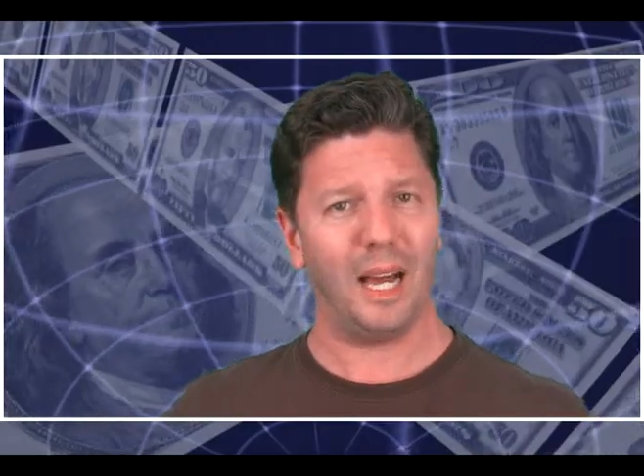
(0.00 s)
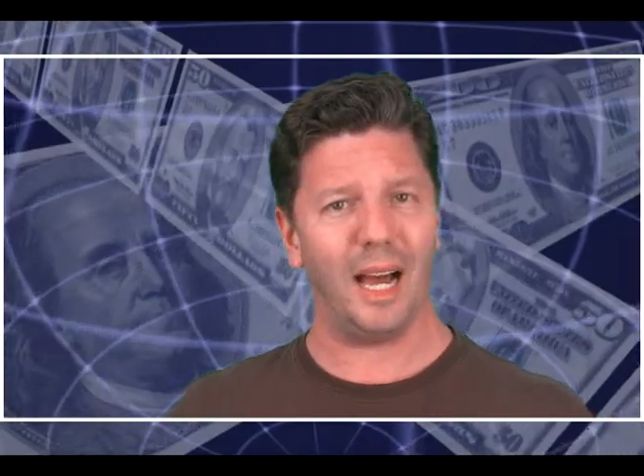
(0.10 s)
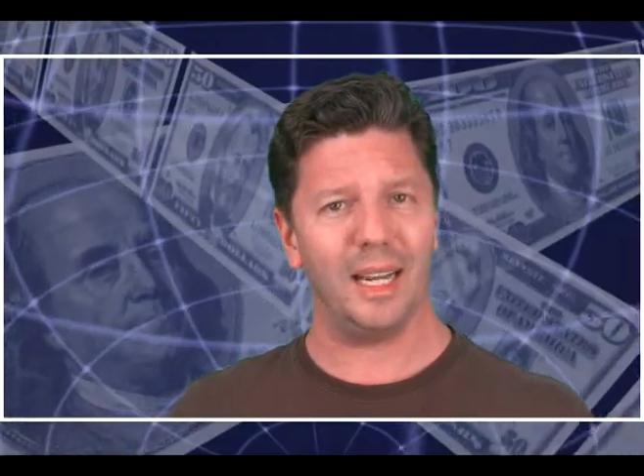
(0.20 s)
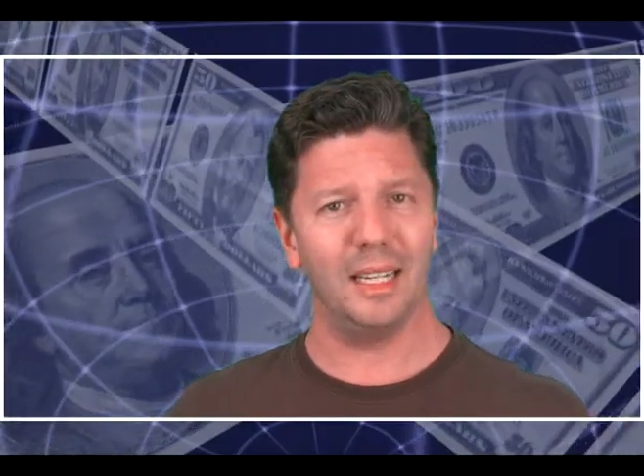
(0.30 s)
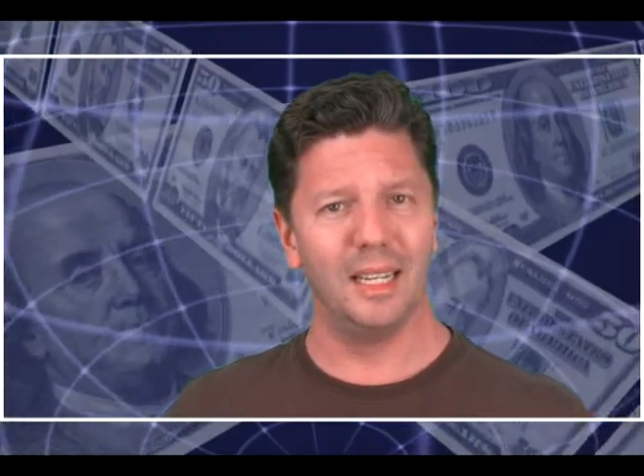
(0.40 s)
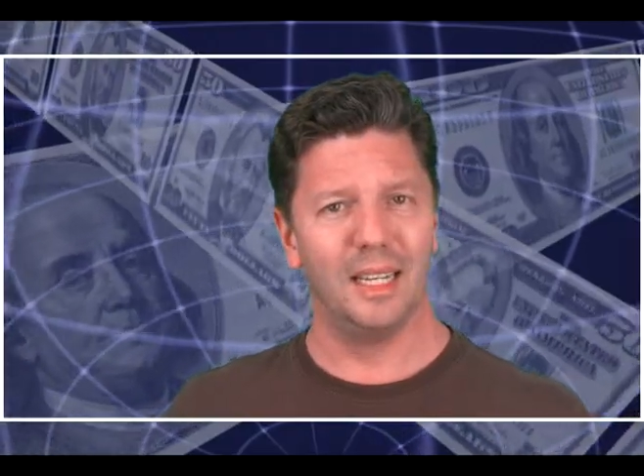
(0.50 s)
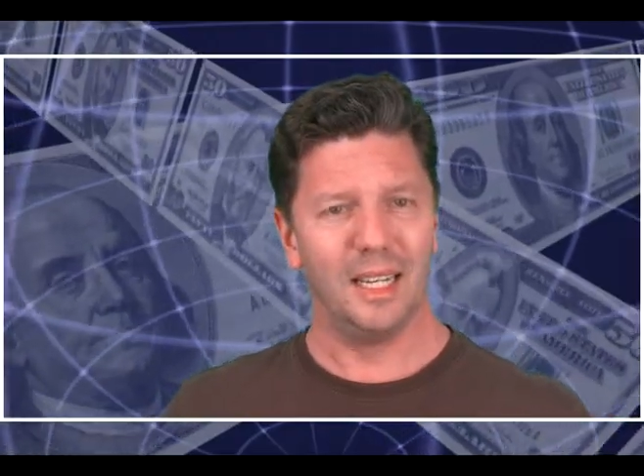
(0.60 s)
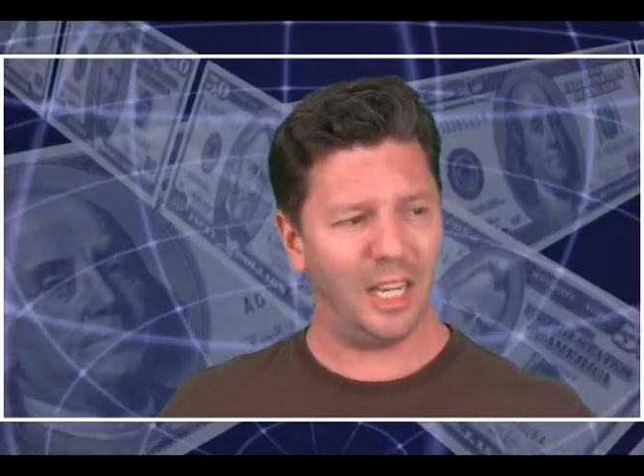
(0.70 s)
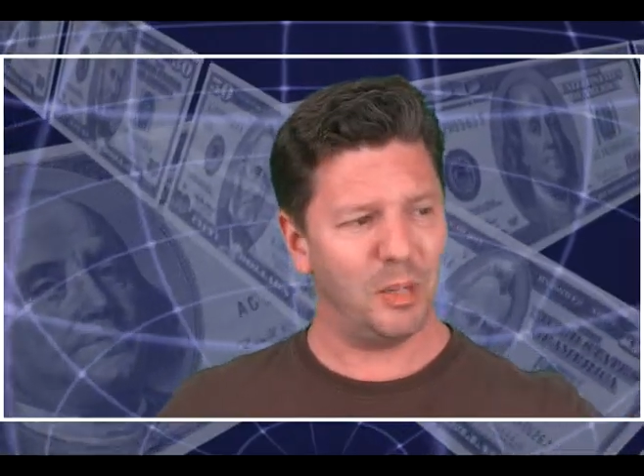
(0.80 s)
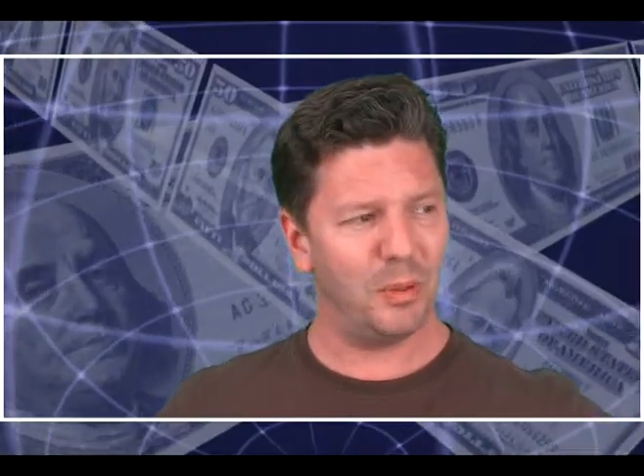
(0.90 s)
guy,
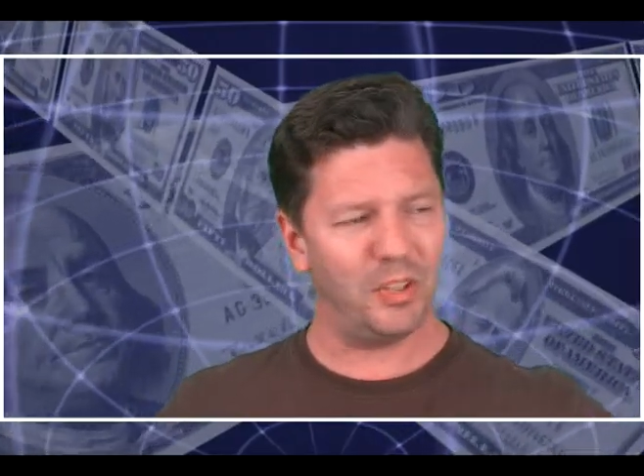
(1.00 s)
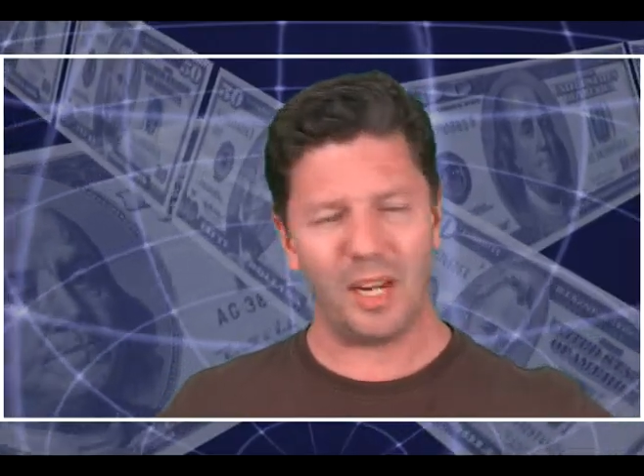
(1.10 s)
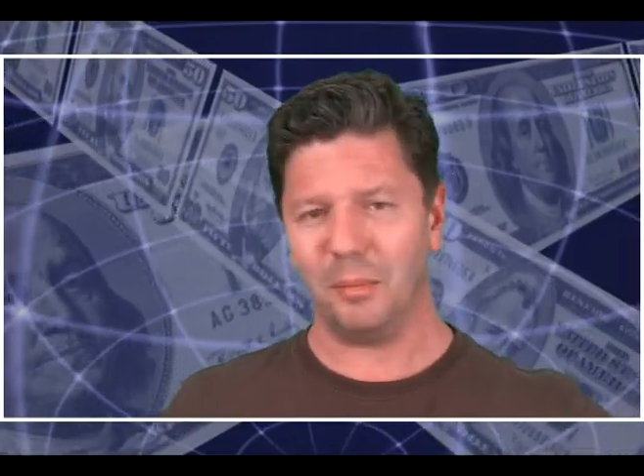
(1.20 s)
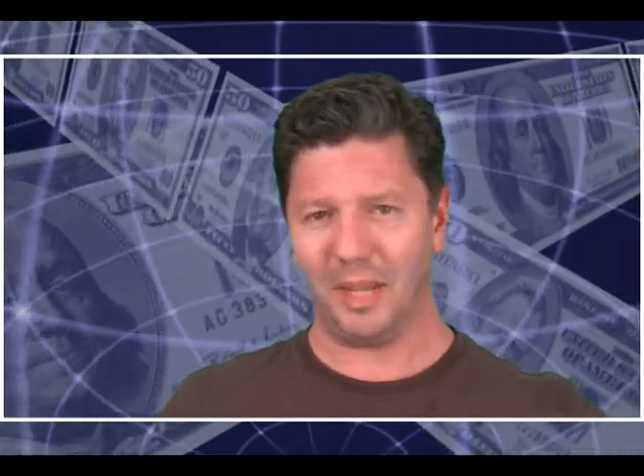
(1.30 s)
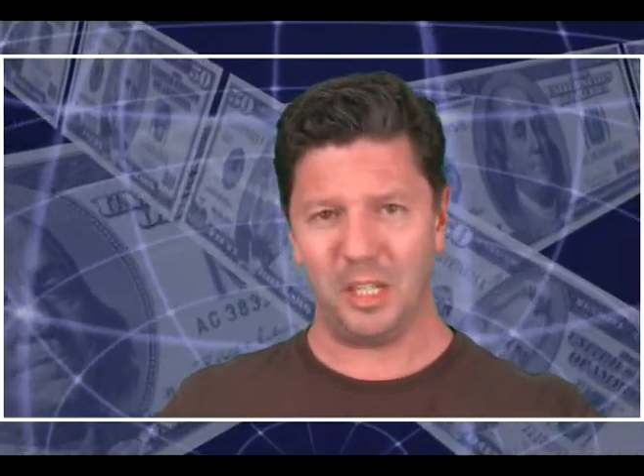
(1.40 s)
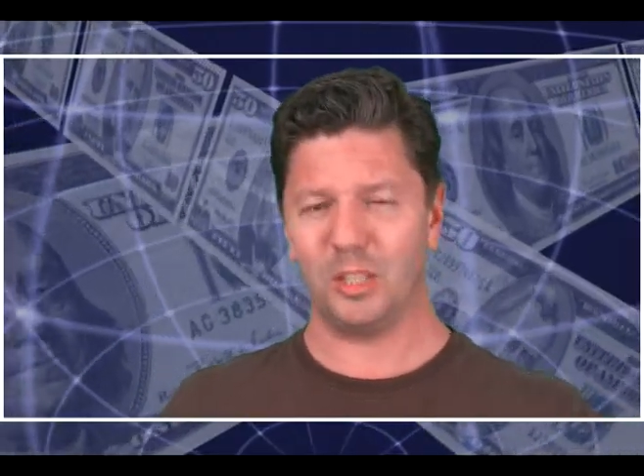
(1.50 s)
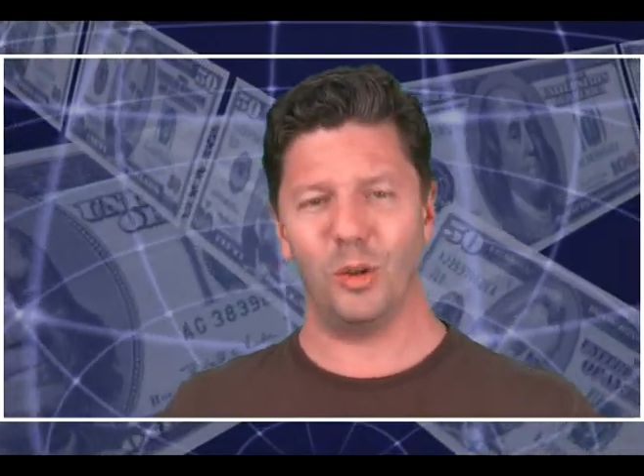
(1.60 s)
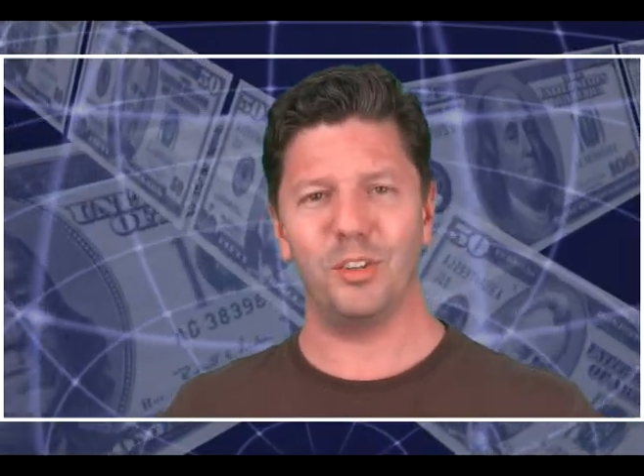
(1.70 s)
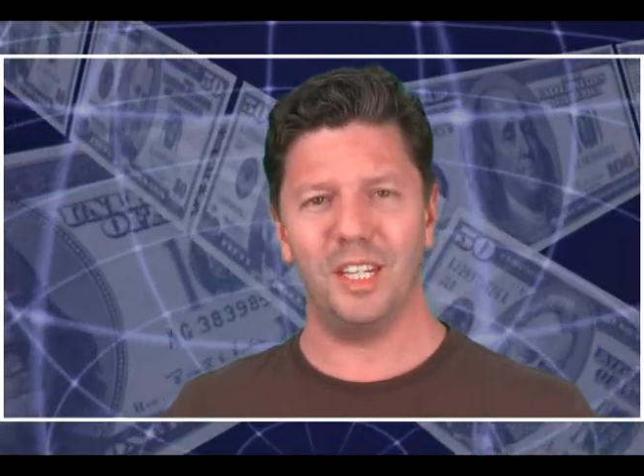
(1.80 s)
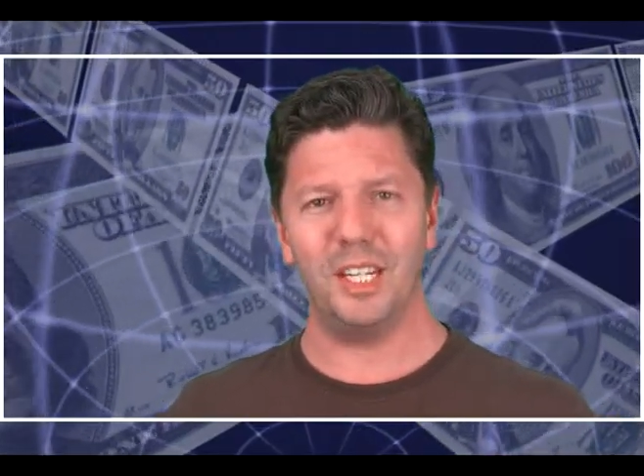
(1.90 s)
and you present them and you
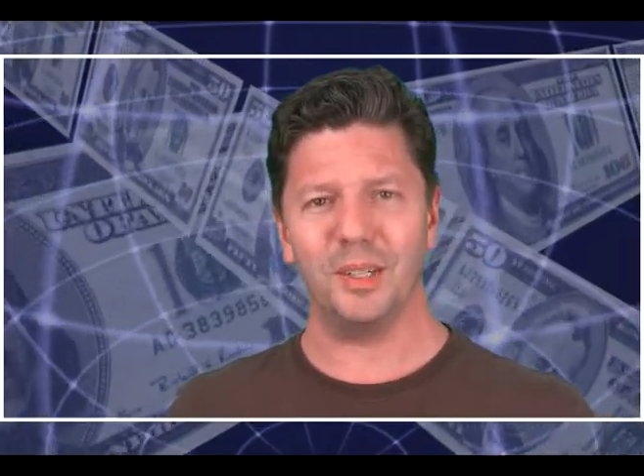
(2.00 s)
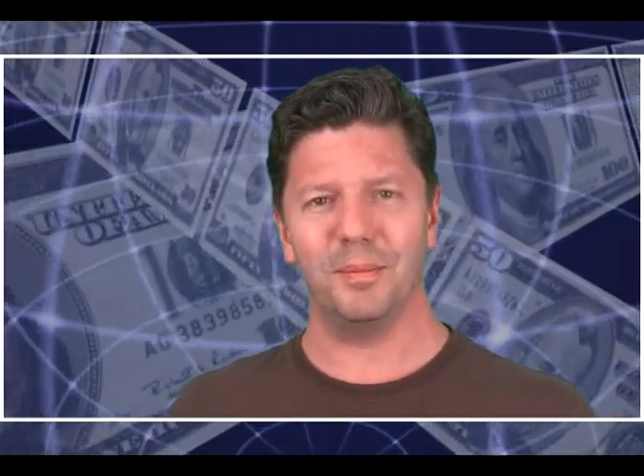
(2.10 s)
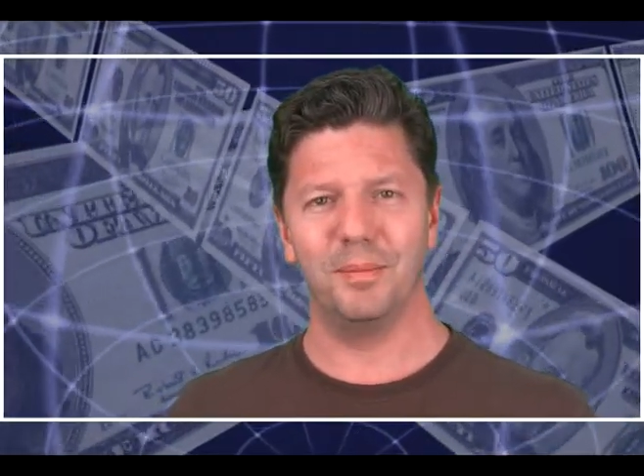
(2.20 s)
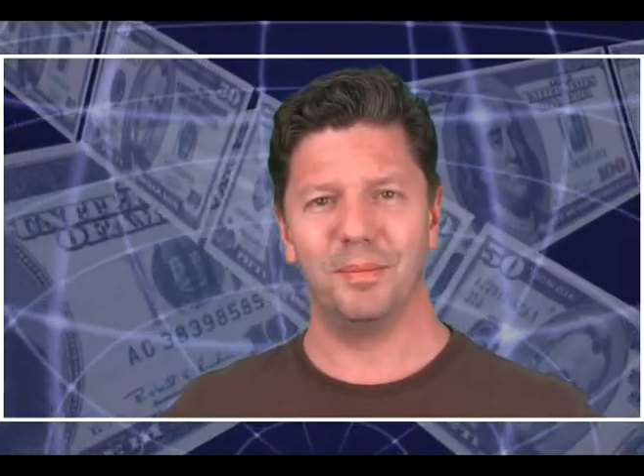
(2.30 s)
close the deal.